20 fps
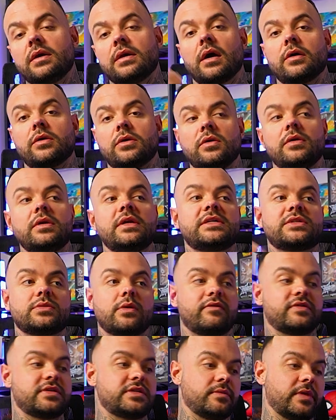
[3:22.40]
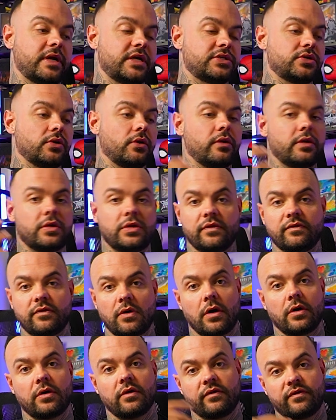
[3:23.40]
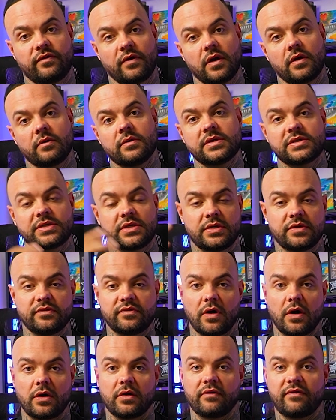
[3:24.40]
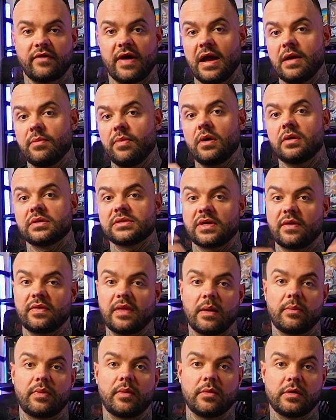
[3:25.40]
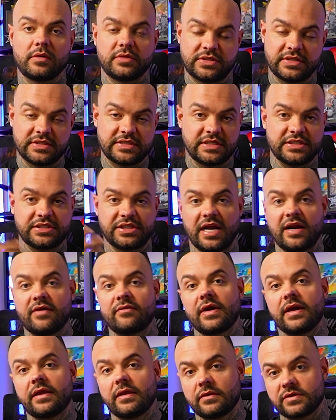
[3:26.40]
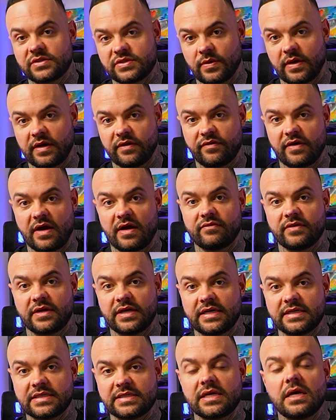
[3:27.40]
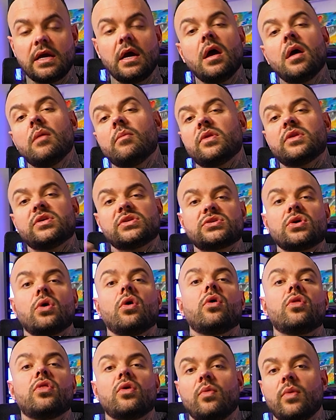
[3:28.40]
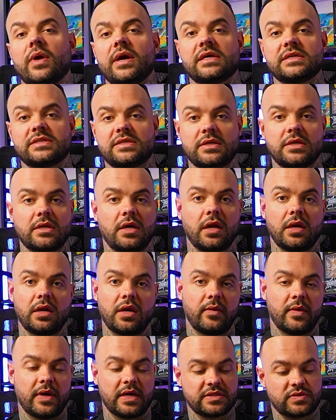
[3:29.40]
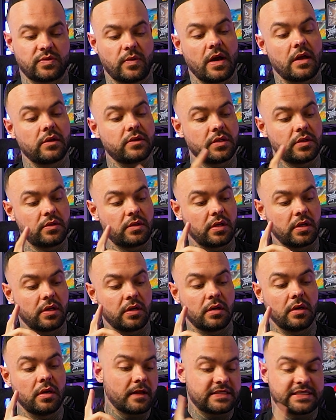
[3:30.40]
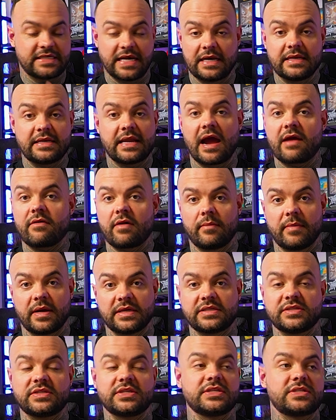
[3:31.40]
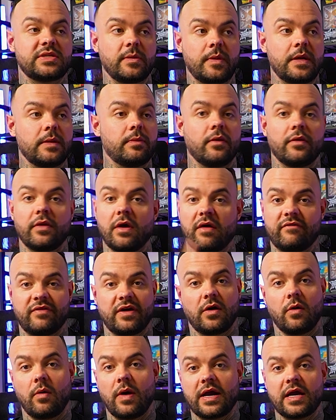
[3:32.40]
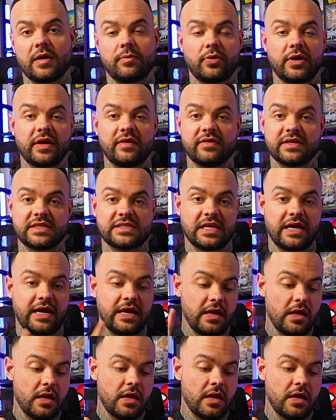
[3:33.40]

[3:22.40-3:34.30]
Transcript: Now, you need to obviously make sure that you've got enough followers and you've got enough eyeballs on that promotion to generate those 25 leads. But there's other ways that you can do it as well. You can send direct messages to people that have inquired previously.